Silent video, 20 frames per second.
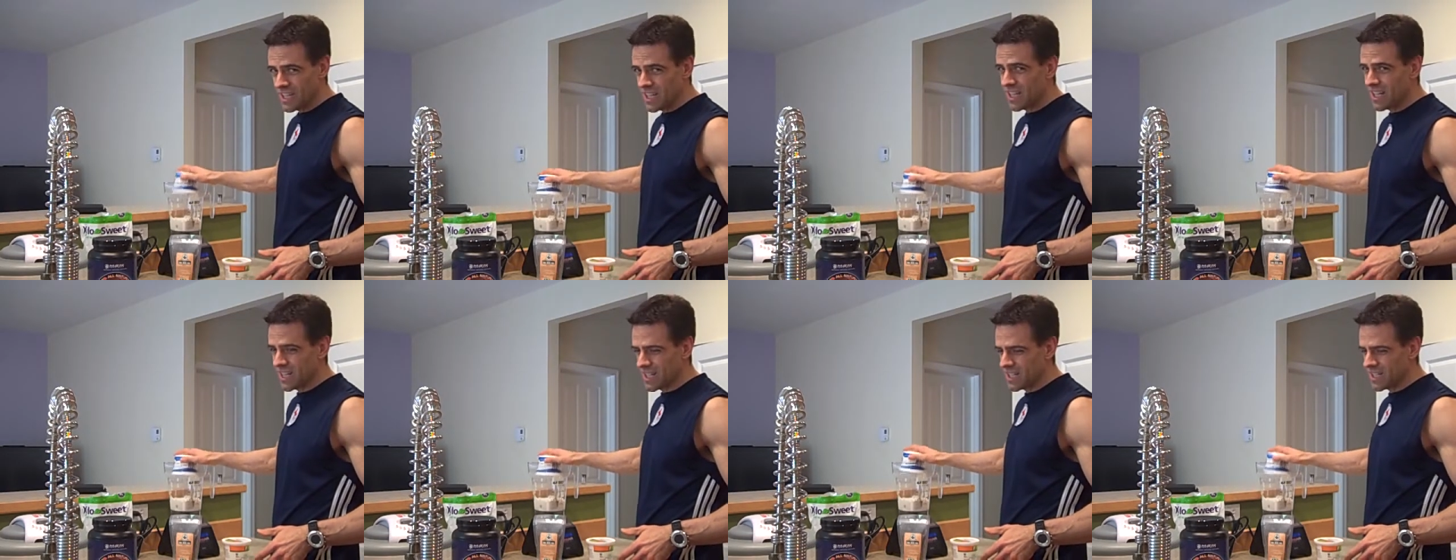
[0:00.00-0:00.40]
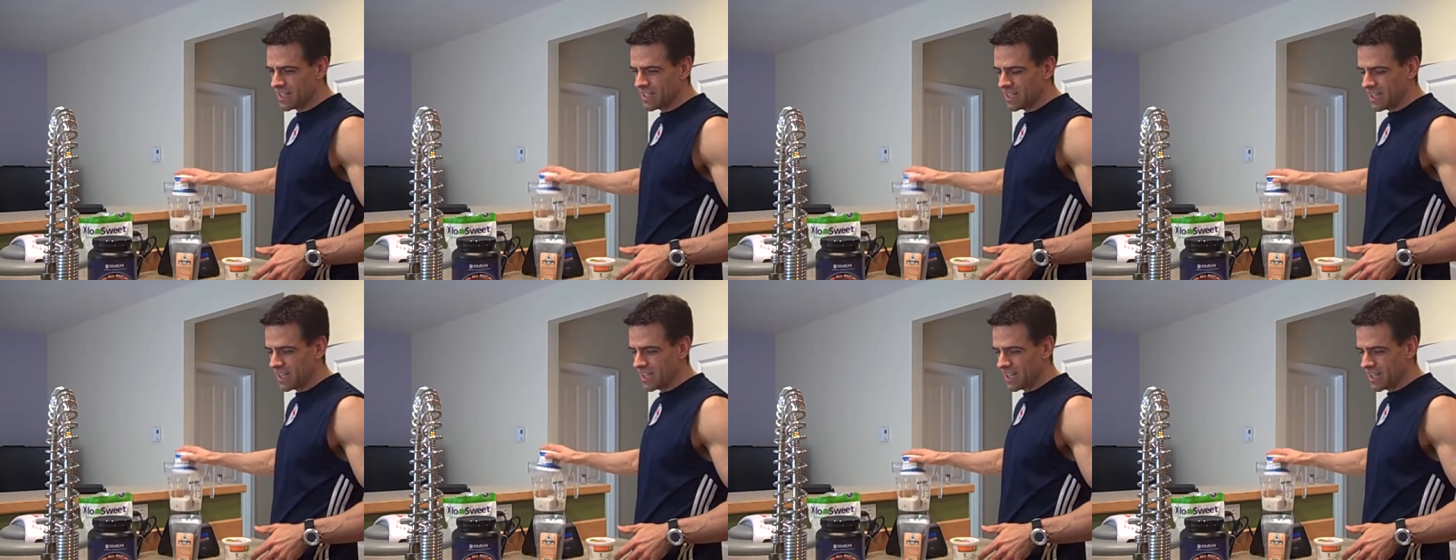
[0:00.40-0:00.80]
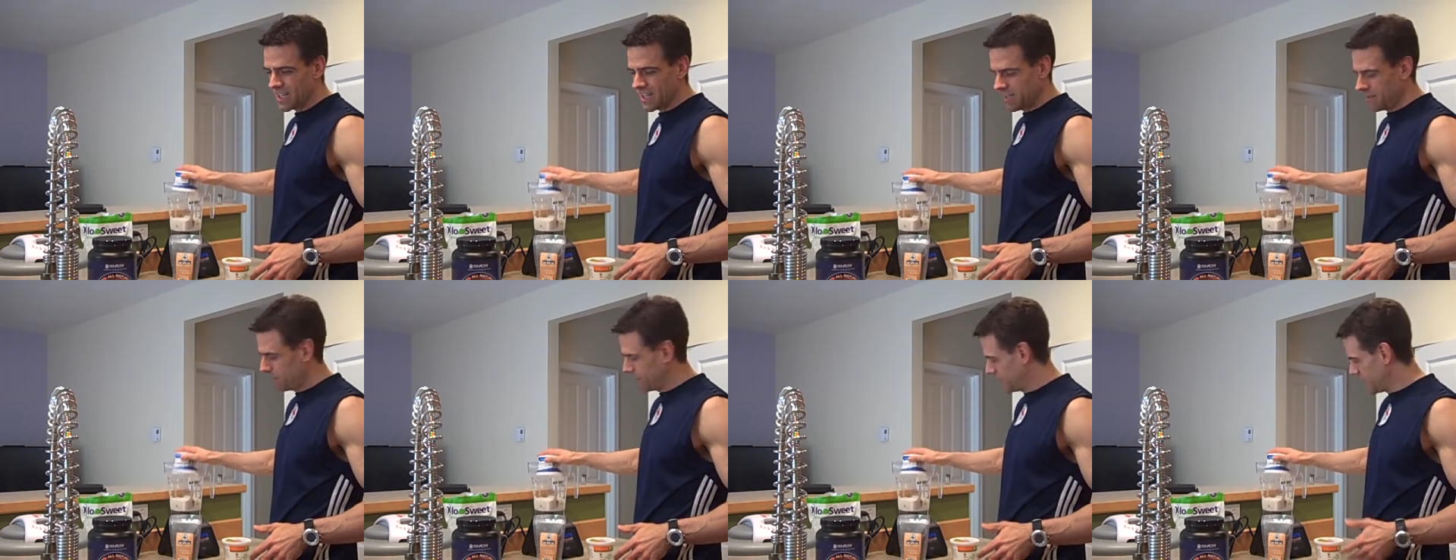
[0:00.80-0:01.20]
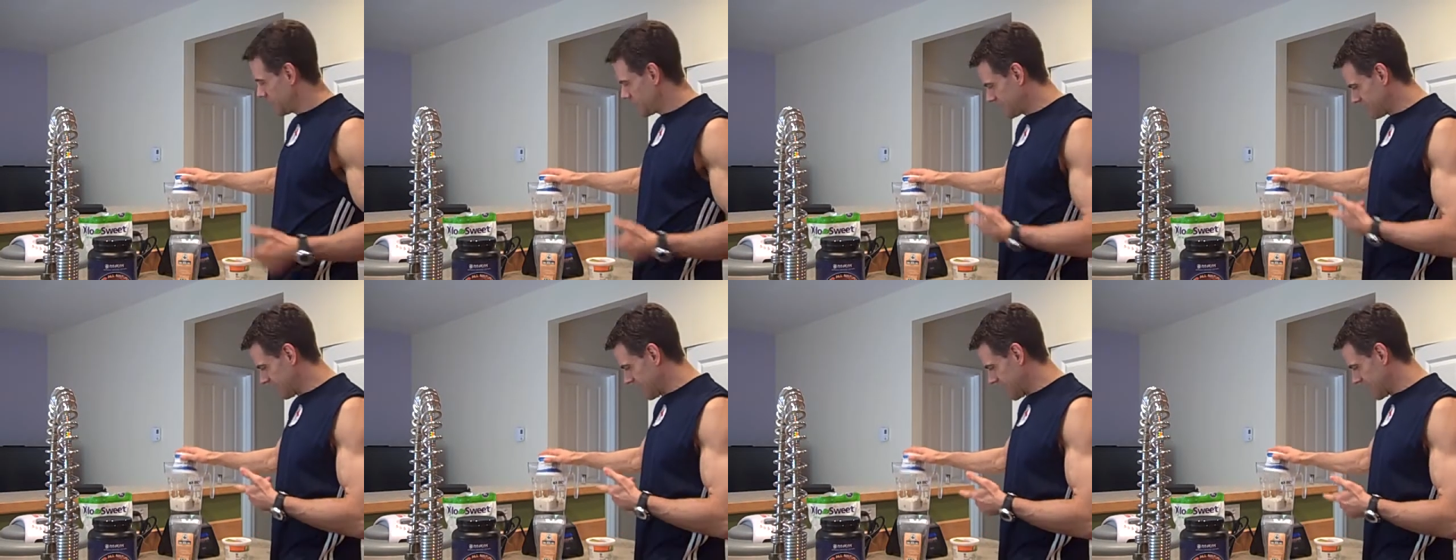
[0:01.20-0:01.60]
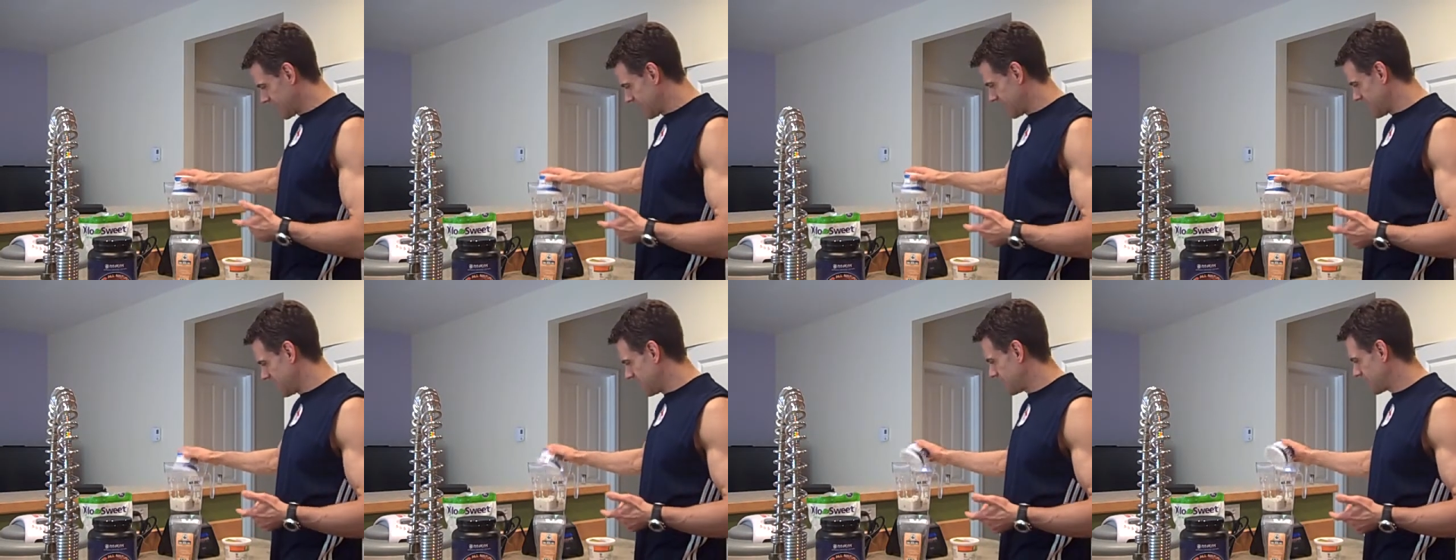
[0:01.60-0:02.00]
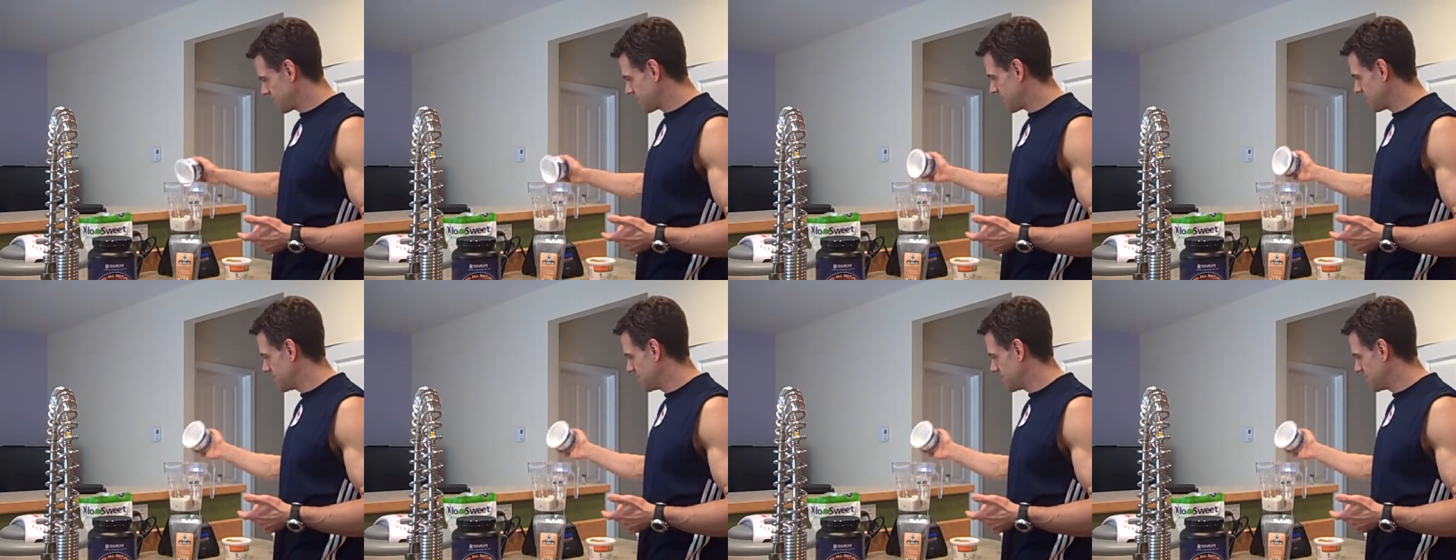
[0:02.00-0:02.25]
need it in a blender like this.